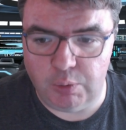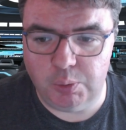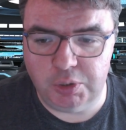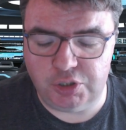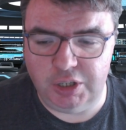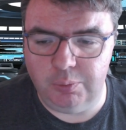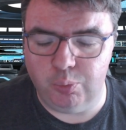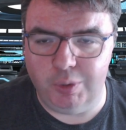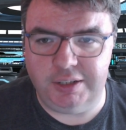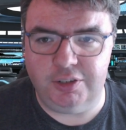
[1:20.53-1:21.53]
were originally
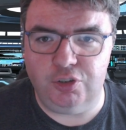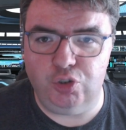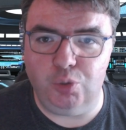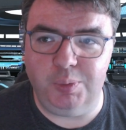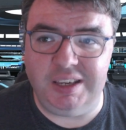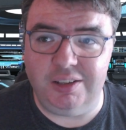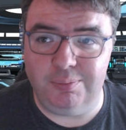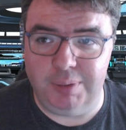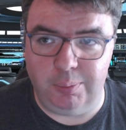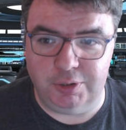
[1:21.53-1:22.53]
written to be
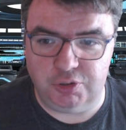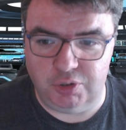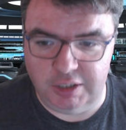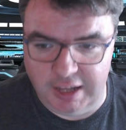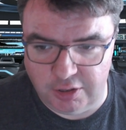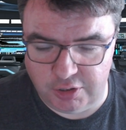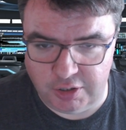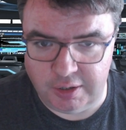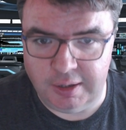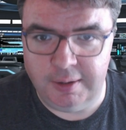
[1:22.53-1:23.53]
published together